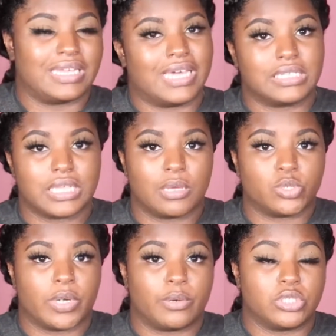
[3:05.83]
A lot of times
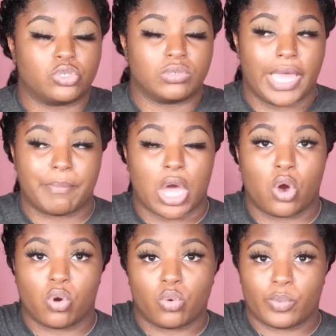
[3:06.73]
when I would do like my
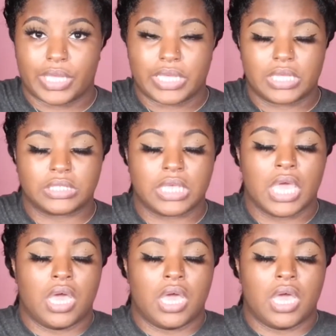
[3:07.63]
own wigs